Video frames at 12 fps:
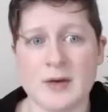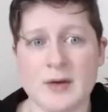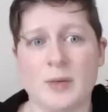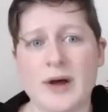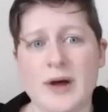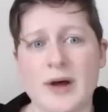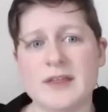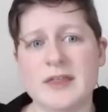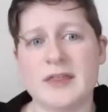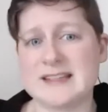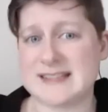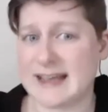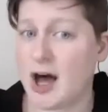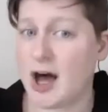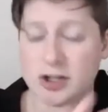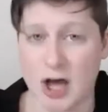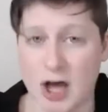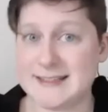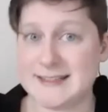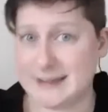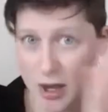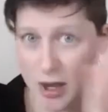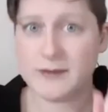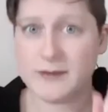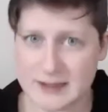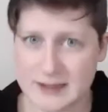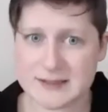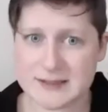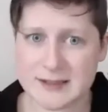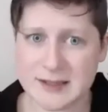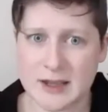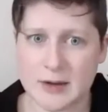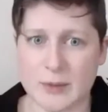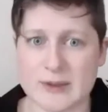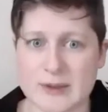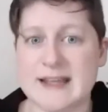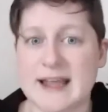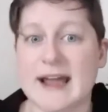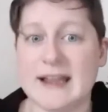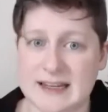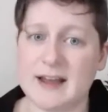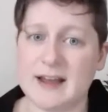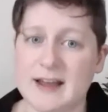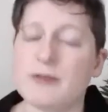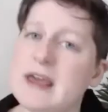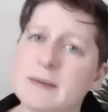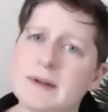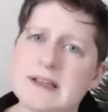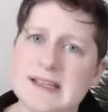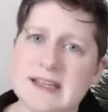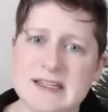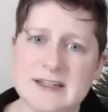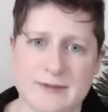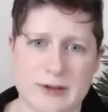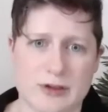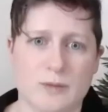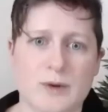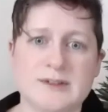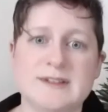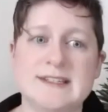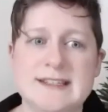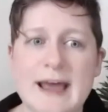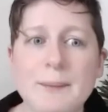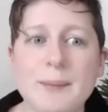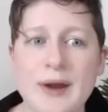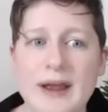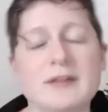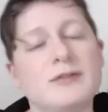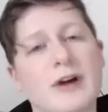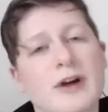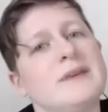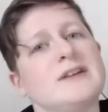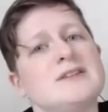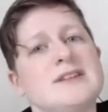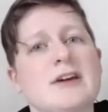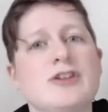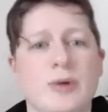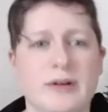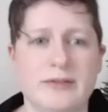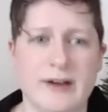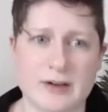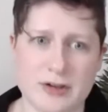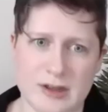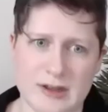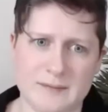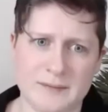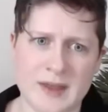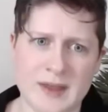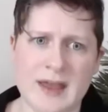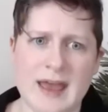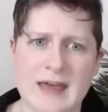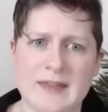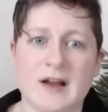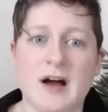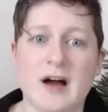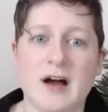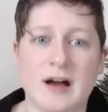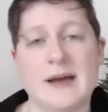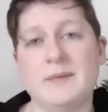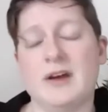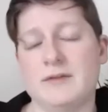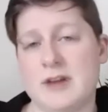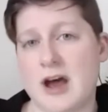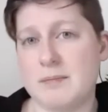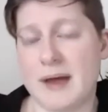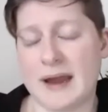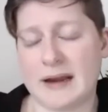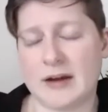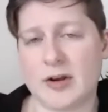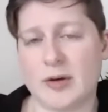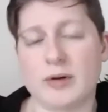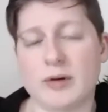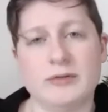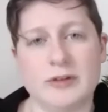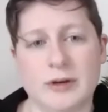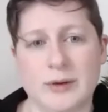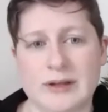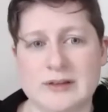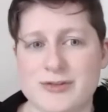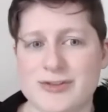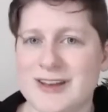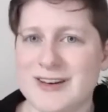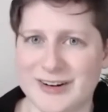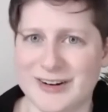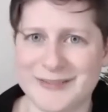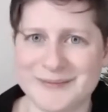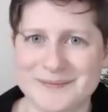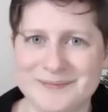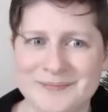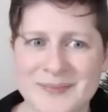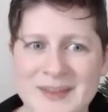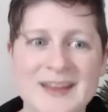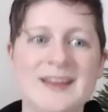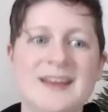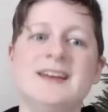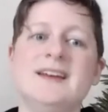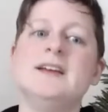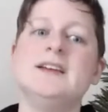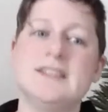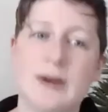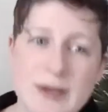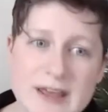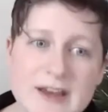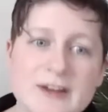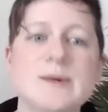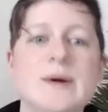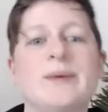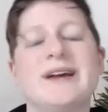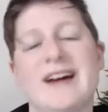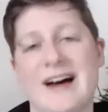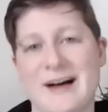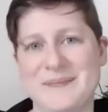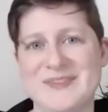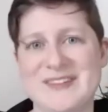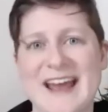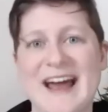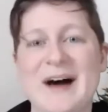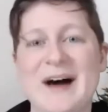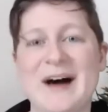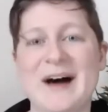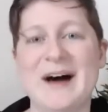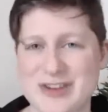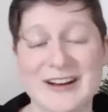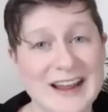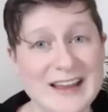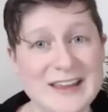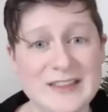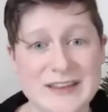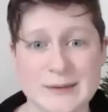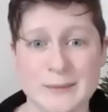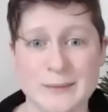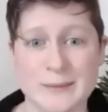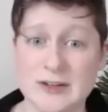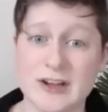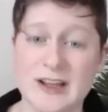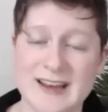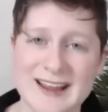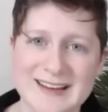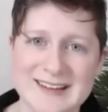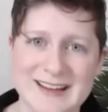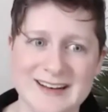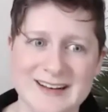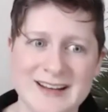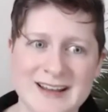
One of the things that got lost in all of this was the idea of people as individuals separate from their sexual function and the concept of non-binary or fluid gender. So here's where we come to how gender and atheism are interconnected,